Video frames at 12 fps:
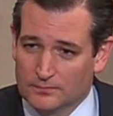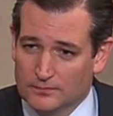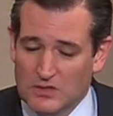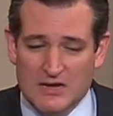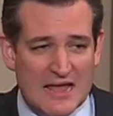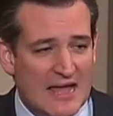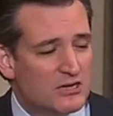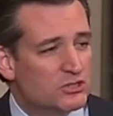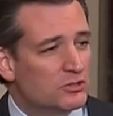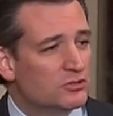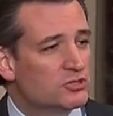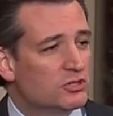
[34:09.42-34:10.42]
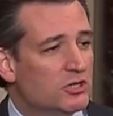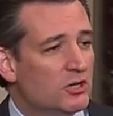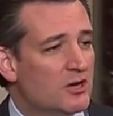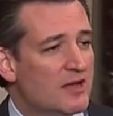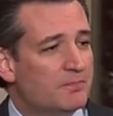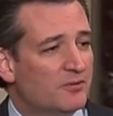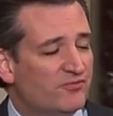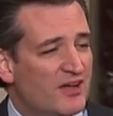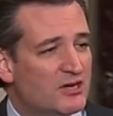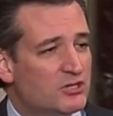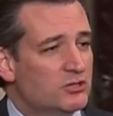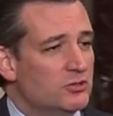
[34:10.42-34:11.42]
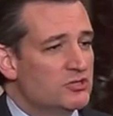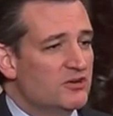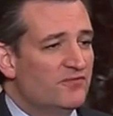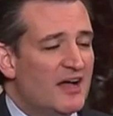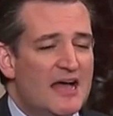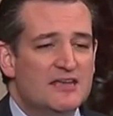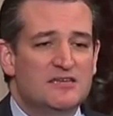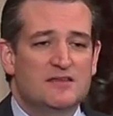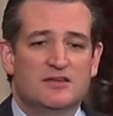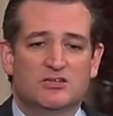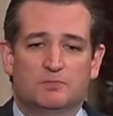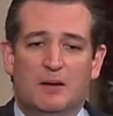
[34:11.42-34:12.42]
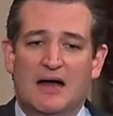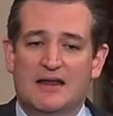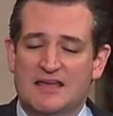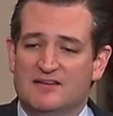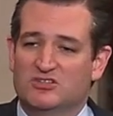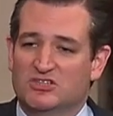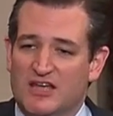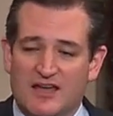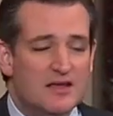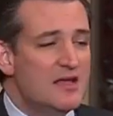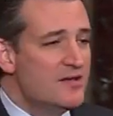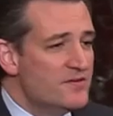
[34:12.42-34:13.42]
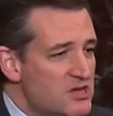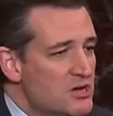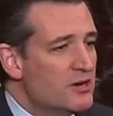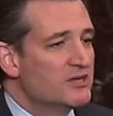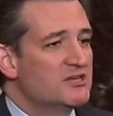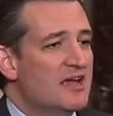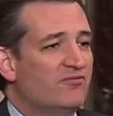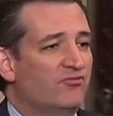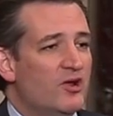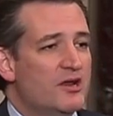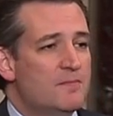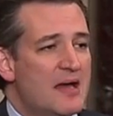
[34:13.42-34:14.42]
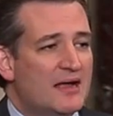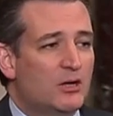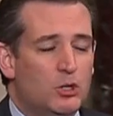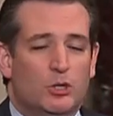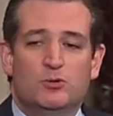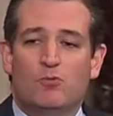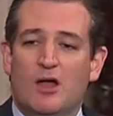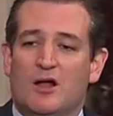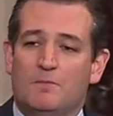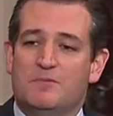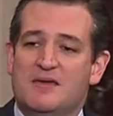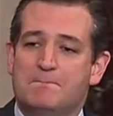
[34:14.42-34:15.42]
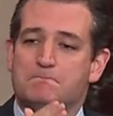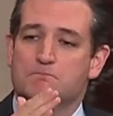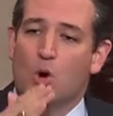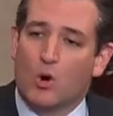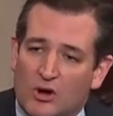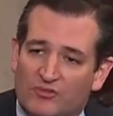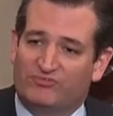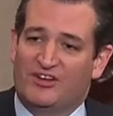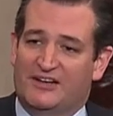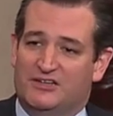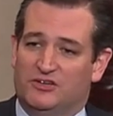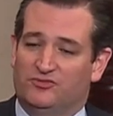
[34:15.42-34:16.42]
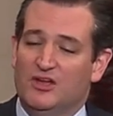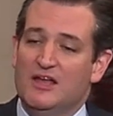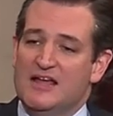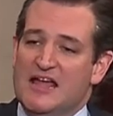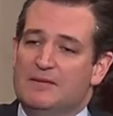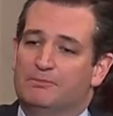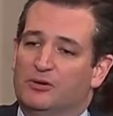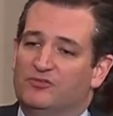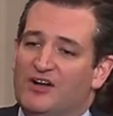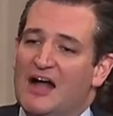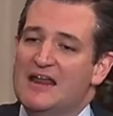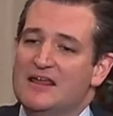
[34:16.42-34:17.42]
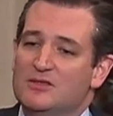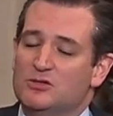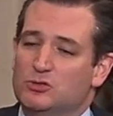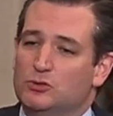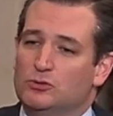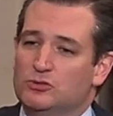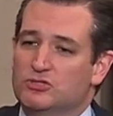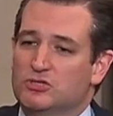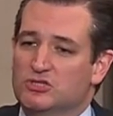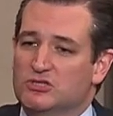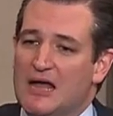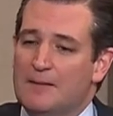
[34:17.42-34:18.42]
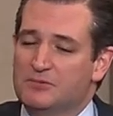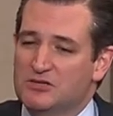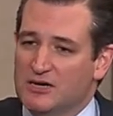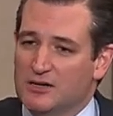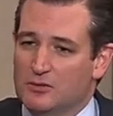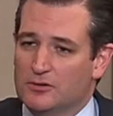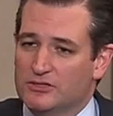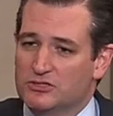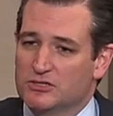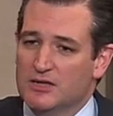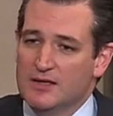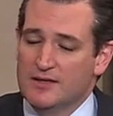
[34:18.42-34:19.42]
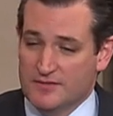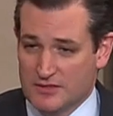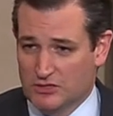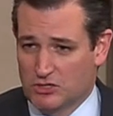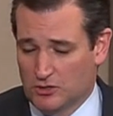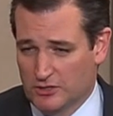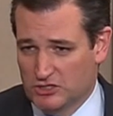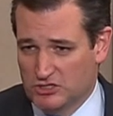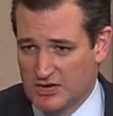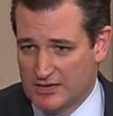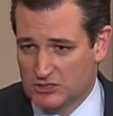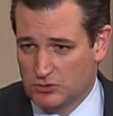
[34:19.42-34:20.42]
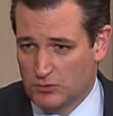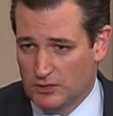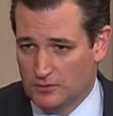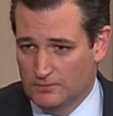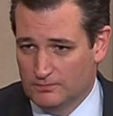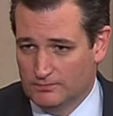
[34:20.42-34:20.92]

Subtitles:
The national security professionals advising this body have said the USA Freedom Act could well be more effective in providing the tools to stop terrorists than the current status quo.